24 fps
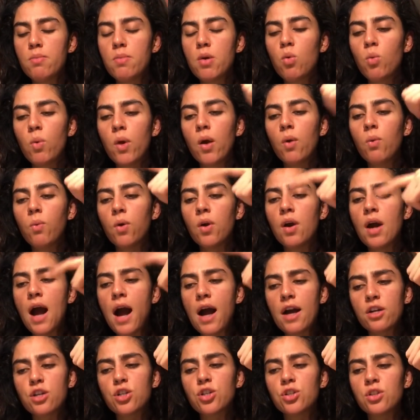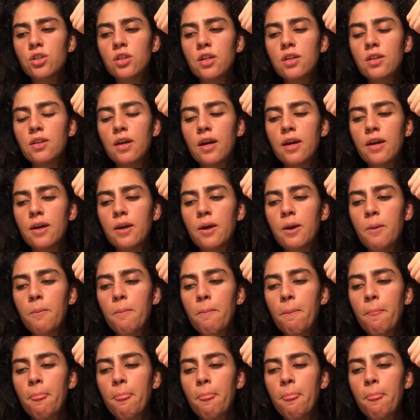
but where we're actually like